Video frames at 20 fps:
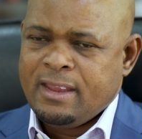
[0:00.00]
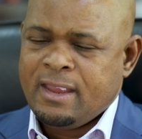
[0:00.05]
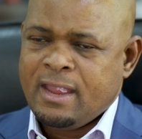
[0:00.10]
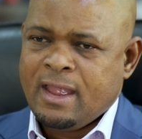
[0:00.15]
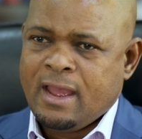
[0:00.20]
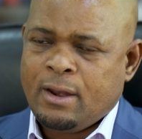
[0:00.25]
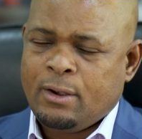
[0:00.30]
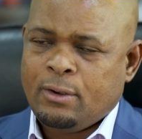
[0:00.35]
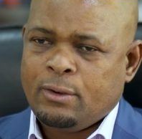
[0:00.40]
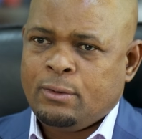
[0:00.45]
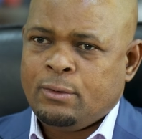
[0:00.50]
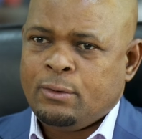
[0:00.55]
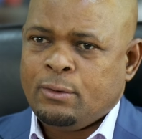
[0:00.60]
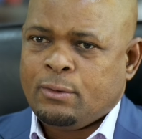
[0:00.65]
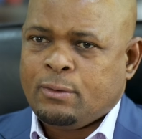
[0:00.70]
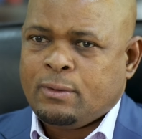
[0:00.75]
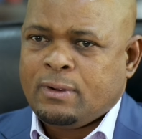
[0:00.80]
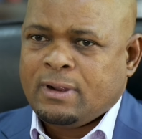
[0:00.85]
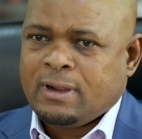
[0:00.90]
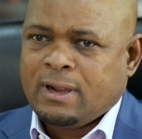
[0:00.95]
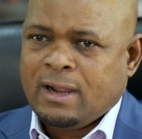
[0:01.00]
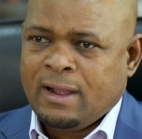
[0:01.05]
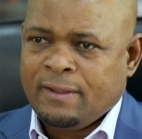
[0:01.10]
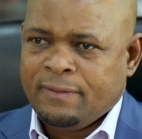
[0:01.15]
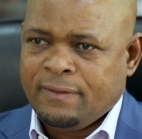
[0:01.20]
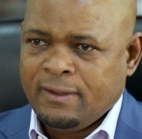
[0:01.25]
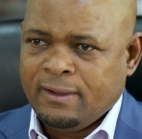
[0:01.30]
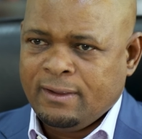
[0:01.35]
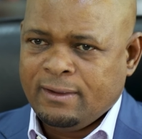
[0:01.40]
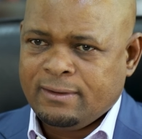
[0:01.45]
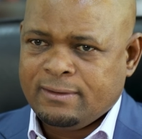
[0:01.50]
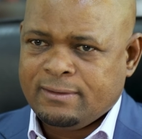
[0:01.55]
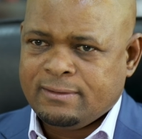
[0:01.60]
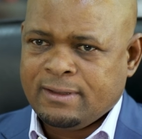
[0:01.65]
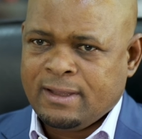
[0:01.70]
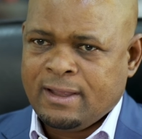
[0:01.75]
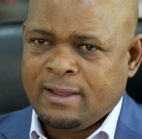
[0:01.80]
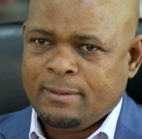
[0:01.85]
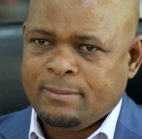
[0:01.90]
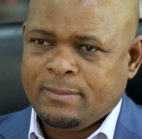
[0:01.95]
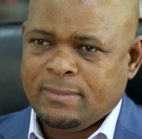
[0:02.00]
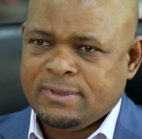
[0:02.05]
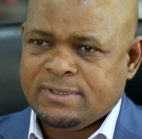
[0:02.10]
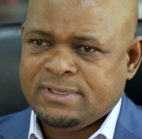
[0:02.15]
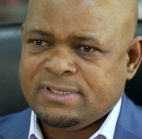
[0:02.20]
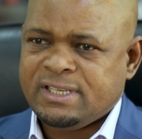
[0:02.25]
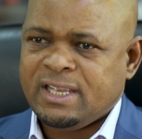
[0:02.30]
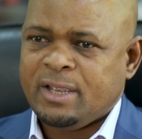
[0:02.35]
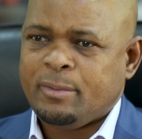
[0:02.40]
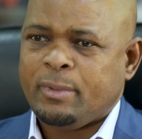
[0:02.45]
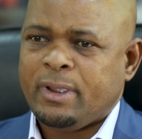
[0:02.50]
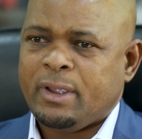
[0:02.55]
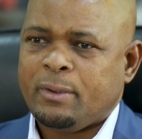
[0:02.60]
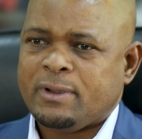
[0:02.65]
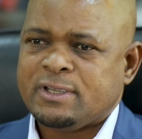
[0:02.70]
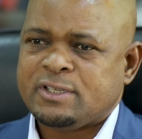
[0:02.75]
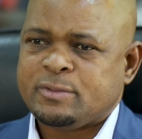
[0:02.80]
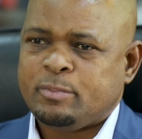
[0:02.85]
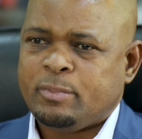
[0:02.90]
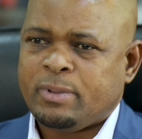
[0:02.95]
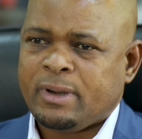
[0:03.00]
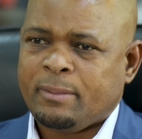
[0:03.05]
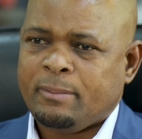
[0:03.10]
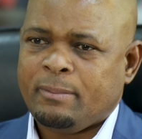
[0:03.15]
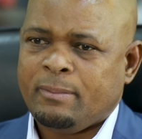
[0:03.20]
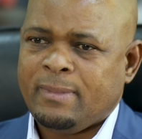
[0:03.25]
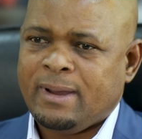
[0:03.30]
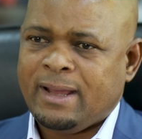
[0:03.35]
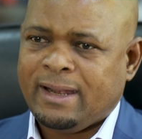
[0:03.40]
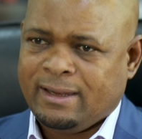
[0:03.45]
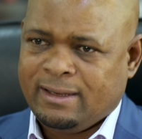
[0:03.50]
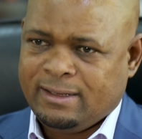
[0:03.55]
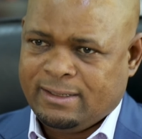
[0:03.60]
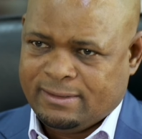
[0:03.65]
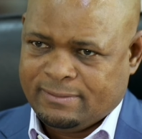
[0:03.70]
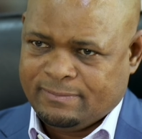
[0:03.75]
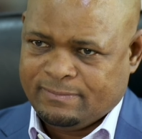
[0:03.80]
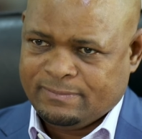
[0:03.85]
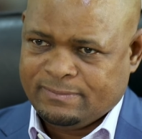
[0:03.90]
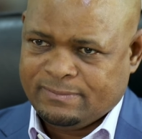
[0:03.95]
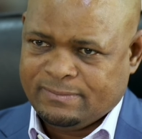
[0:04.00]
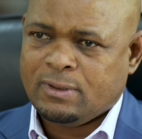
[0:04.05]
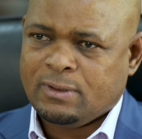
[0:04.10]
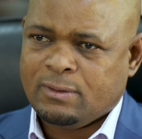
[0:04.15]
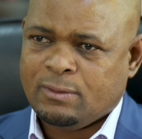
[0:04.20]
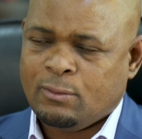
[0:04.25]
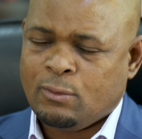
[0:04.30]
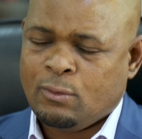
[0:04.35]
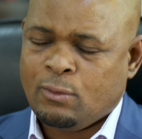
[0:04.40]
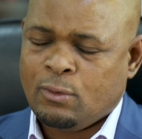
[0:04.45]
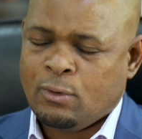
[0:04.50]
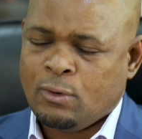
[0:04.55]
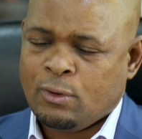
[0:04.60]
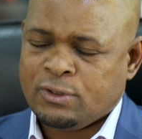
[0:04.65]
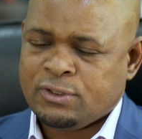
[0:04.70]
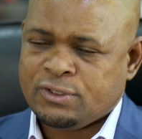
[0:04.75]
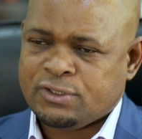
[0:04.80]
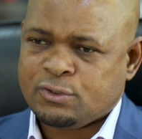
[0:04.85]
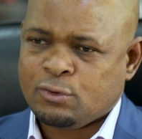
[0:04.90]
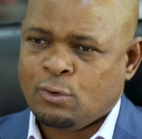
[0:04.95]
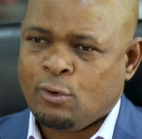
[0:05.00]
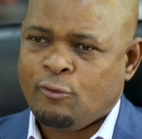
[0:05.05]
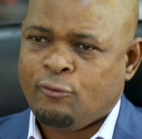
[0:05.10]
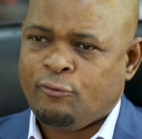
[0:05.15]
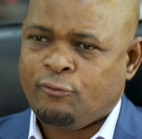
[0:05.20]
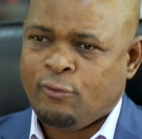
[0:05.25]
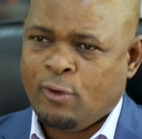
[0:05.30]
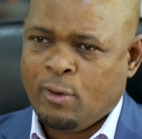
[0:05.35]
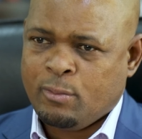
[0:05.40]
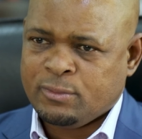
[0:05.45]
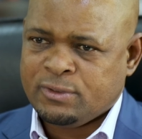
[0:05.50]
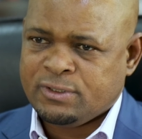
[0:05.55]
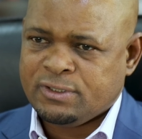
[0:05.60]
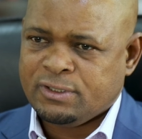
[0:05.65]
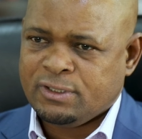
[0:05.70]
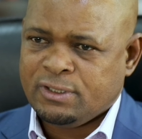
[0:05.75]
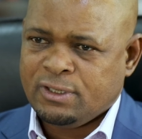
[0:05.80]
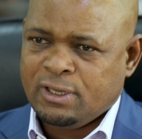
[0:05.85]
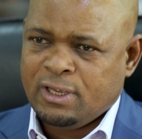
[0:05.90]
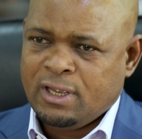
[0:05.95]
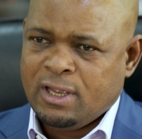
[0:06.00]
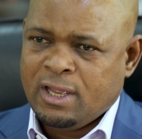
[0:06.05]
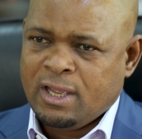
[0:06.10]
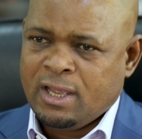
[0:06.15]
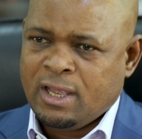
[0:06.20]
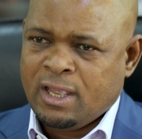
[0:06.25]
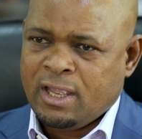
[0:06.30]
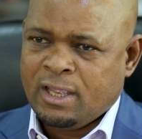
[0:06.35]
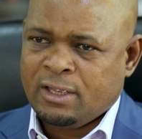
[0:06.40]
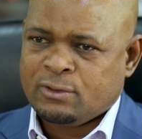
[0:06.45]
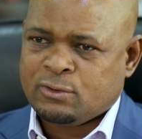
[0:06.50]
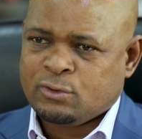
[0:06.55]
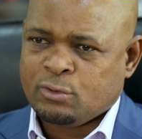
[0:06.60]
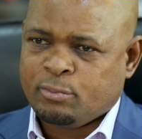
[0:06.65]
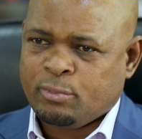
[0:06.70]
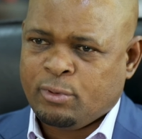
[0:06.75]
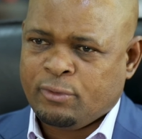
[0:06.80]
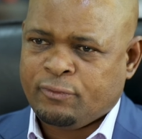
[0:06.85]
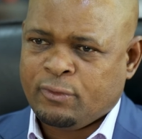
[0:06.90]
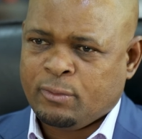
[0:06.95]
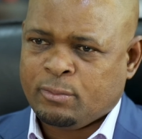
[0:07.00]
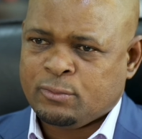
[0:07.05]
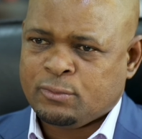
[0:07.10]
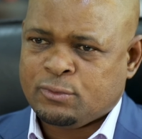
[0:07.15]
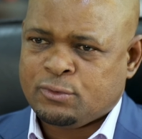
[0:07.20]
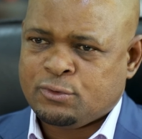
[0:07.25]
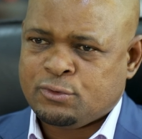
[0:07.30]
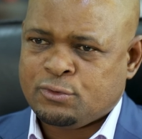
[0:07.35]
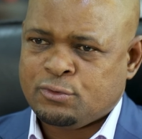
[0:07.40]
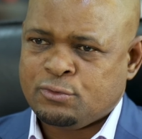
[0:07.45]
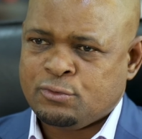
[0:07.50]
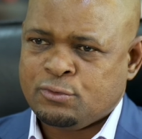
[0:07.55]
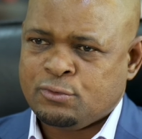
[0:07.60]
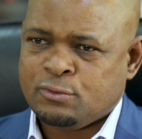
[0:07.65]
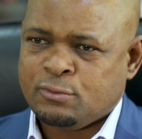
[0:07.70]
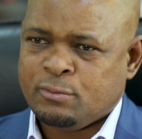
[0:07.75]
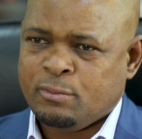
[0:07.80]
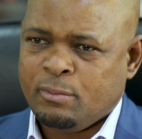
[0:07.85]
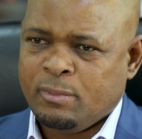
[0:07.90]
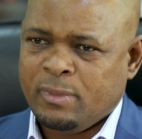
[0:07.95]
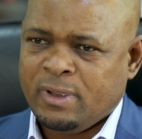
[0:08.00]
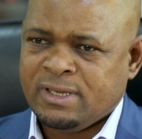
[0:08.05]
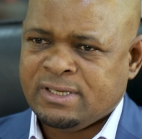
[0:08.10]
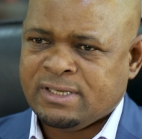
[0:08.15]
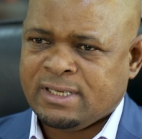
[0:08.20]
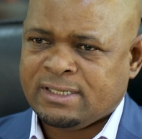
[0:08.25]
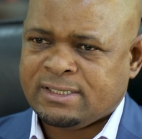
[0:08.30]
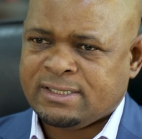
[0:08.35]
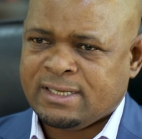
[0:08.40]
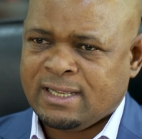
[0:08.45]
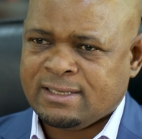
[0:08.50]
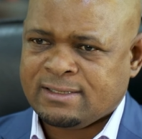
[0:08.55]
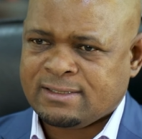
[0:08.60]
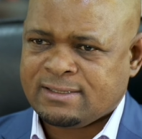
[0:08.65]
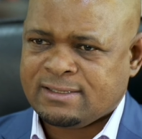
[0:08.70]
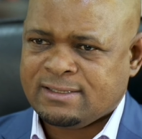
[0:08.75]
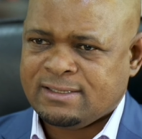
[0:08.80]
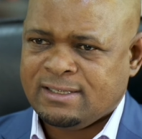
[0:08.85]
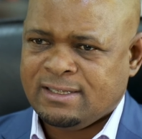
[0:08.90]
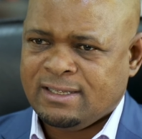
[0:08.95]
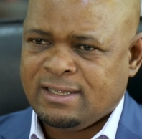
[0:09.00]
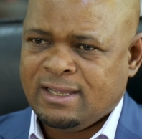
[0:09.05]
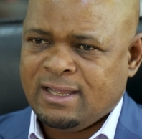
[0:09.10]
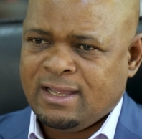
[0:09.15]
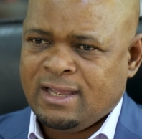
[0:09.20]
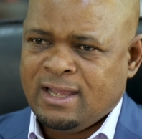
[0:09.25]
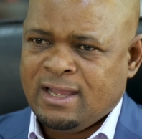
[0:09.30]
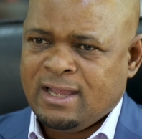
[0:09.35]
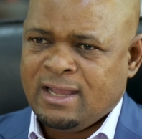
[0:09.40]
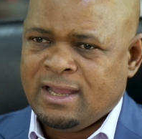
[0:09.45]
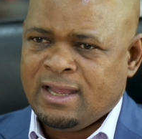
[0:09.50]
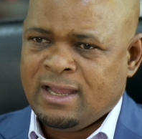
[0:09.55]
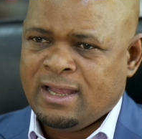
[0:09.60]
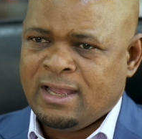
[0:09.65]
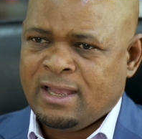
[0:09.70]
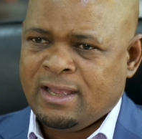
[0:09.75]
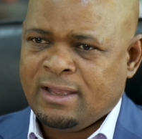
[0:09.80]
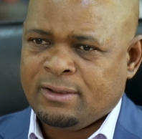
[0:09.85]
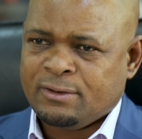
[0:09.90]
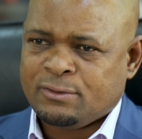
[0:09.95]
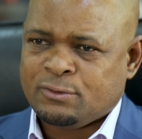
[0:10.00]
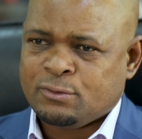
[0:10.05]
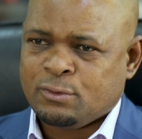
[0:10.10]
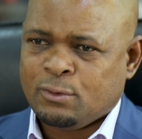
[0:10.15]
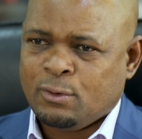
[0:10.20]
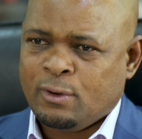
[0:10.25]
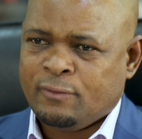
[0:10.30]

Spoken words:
Yeah, look, I think CMA was primarily launched or formed to perform two major tasks, to